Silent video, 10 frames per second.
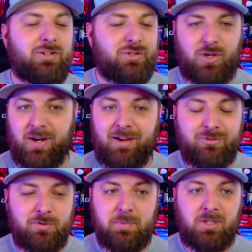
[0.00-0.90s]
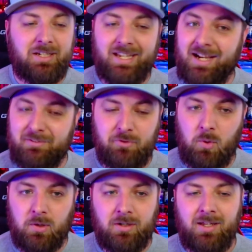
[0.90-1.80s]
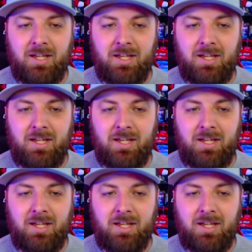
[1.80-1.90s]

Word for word: So I got super lucky, got 4.